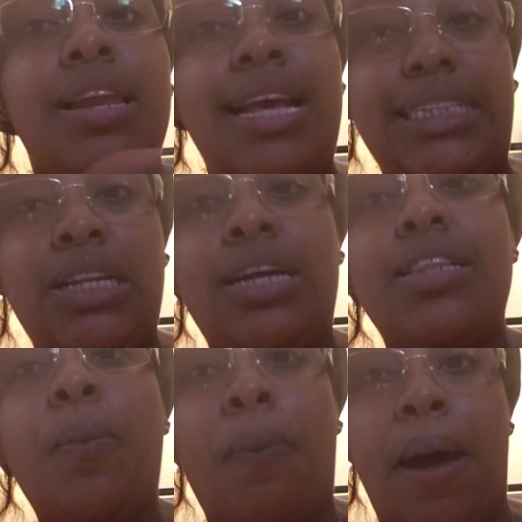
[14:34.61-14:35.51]
Let's look at
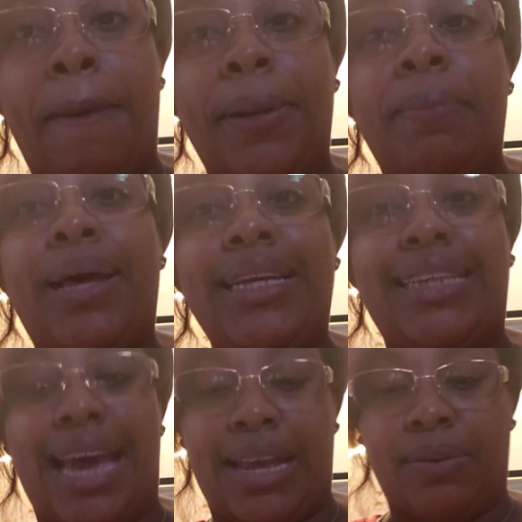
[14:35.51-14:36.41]
the problem
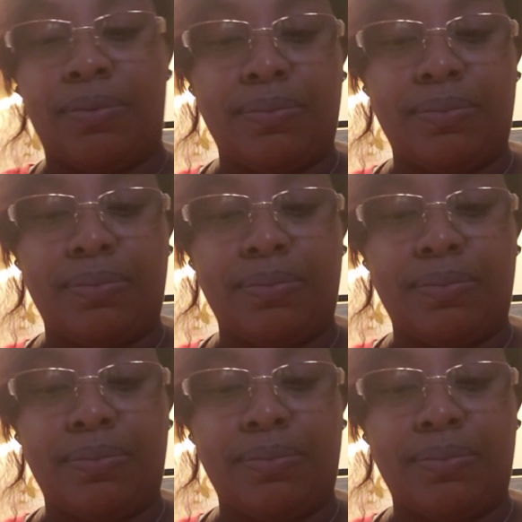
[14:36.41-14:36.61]
again.